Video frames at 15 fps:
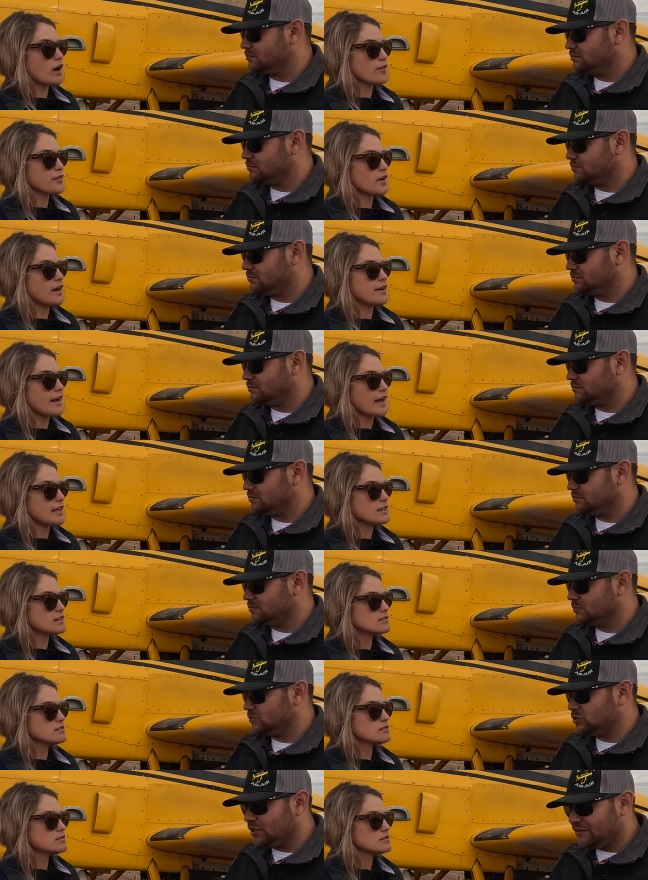Speaker 1: out there at night?
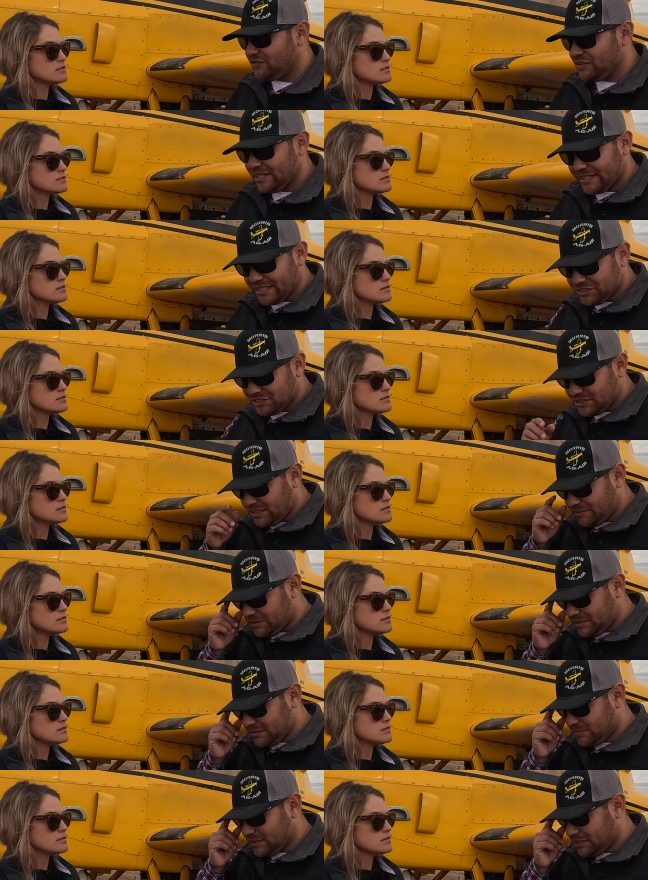
Speaker 2: So I feel like I should give
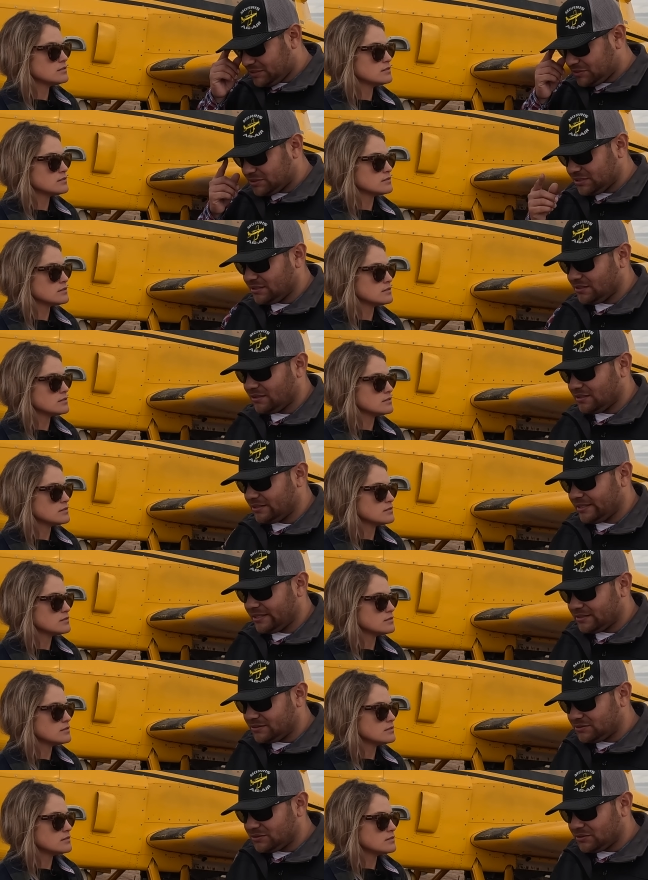you some history on
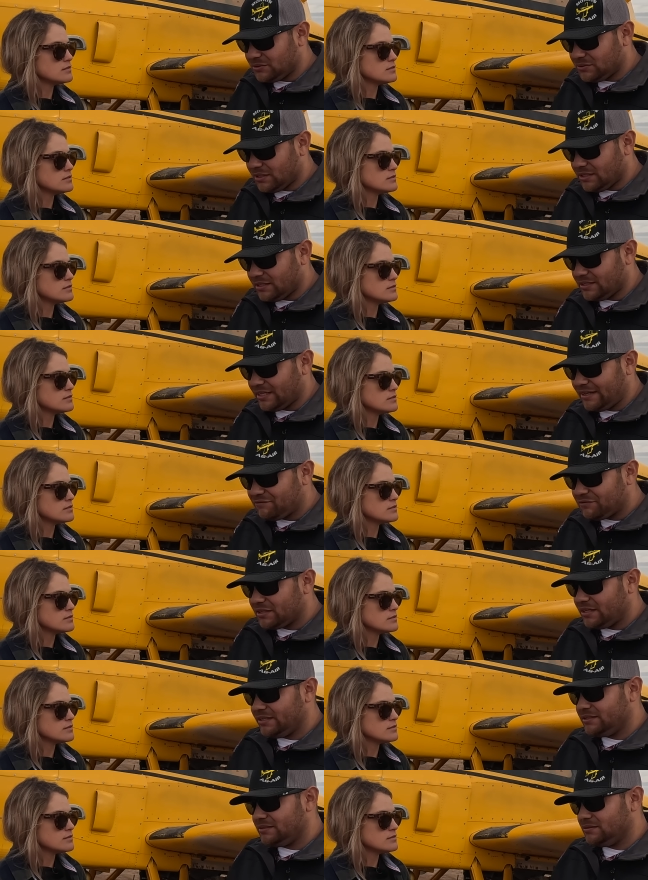that. So uh, night
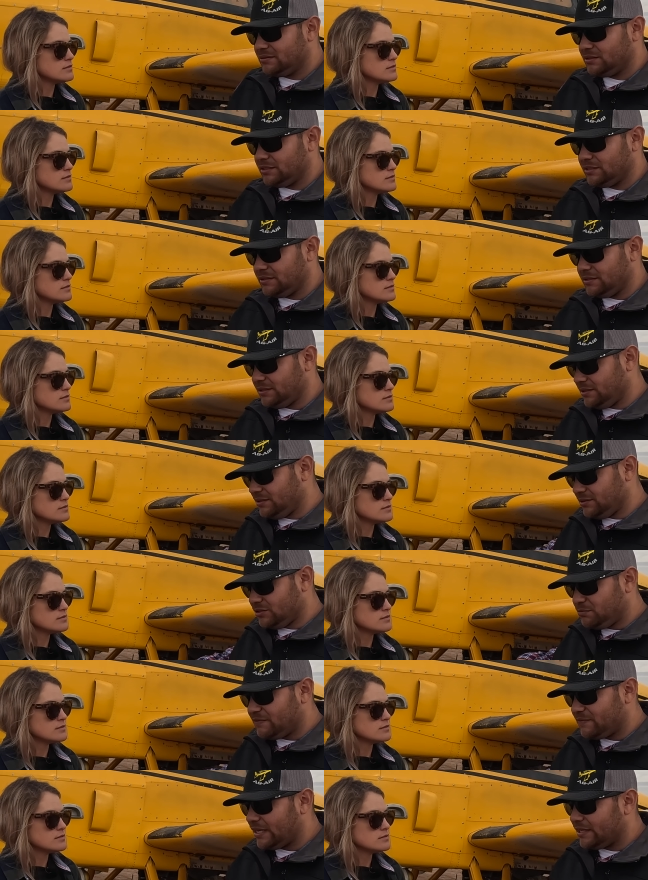flying in the
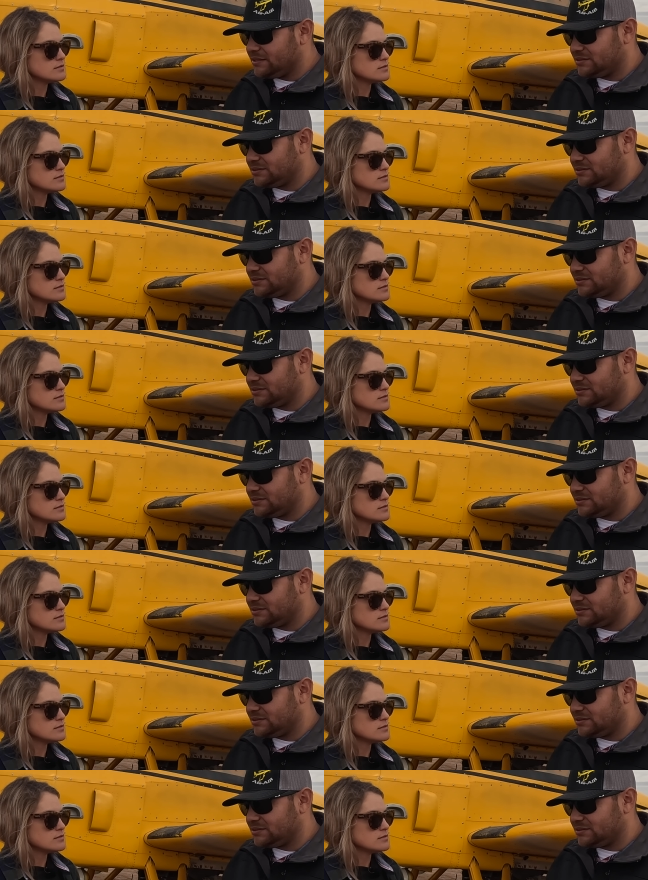Yuma Valley